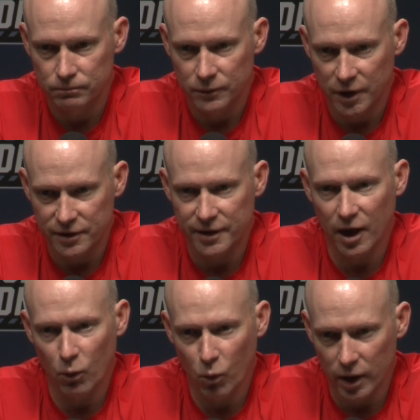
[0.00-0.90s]
It's
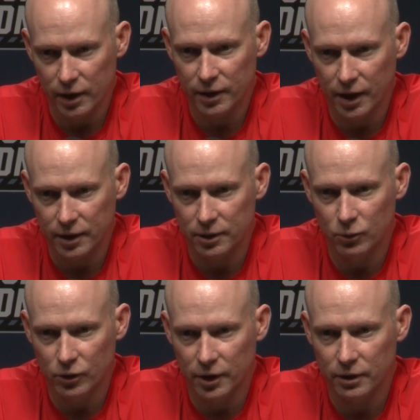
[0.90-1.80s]
now 1 o'clock in the
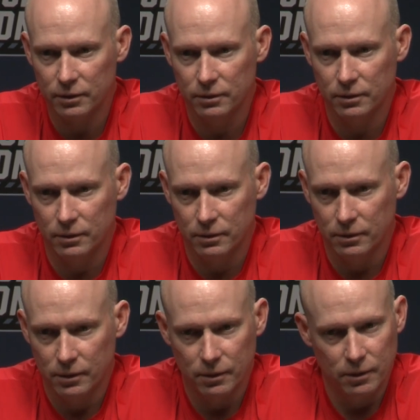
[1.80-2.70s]
morning.
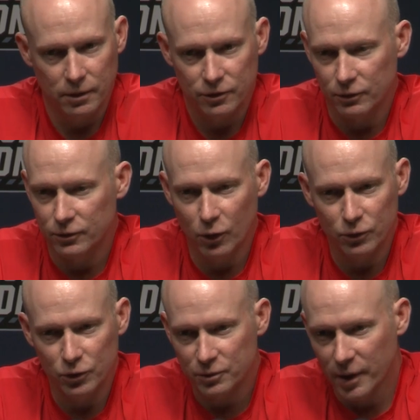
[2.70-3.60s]
So no
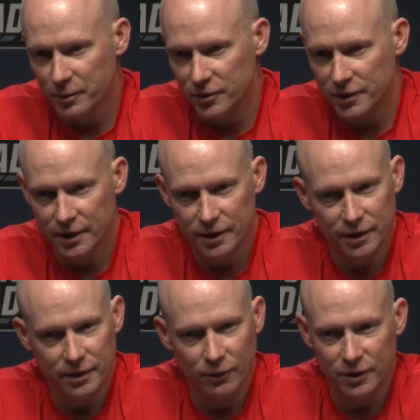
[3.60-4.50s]
newspapers getting
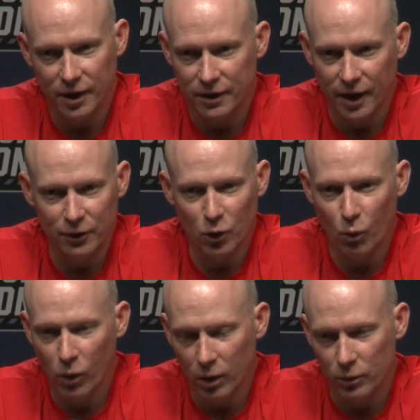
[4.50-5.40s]
in, no nothing. I don't know
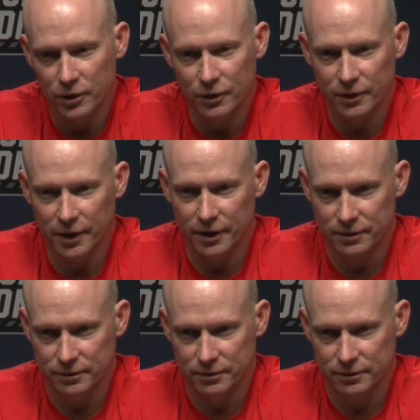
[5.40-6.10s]
what we're doing here.